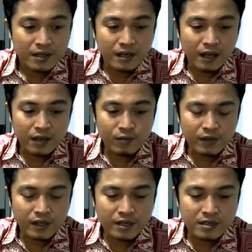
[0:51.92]
I
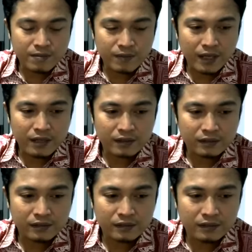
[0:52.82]
already
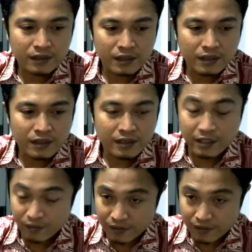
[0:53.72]
explained the
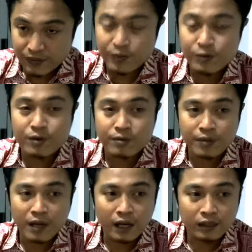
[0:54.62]
overview
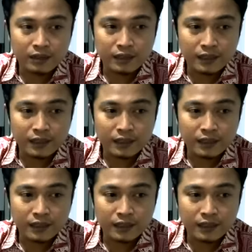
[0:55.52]
about